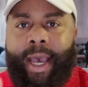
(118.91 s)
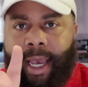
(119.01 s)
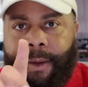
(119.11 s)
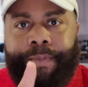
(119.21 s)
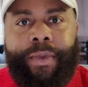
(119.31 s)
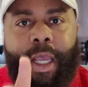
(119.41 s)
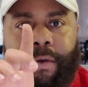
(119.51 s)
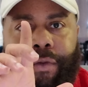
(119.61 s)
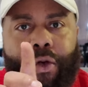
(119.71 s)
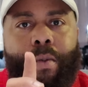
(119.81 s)
"Hey,
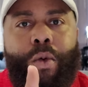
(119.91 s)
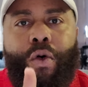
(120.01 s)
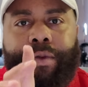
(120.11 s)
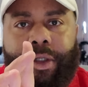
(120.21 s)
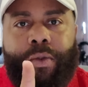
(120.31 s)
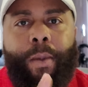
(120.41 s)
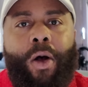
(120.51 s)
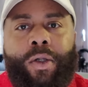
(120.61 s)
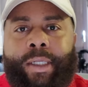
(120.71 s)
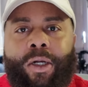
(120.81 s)
if you move to small